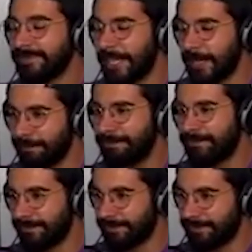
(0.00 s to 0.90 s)

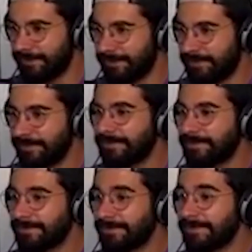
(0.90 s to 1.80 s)

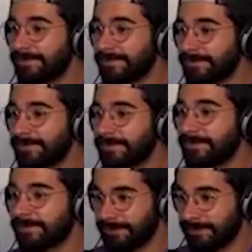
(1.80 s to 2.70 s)

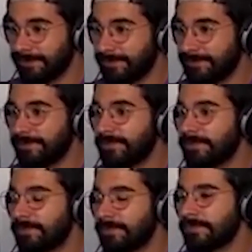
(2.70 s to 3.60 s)

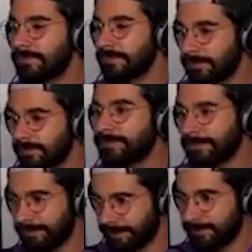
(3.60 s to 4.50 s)

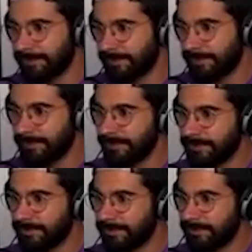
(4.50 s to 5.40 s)

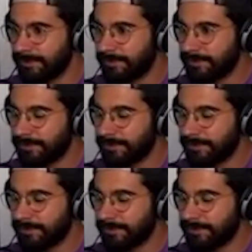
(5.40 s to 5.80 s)
[no speech]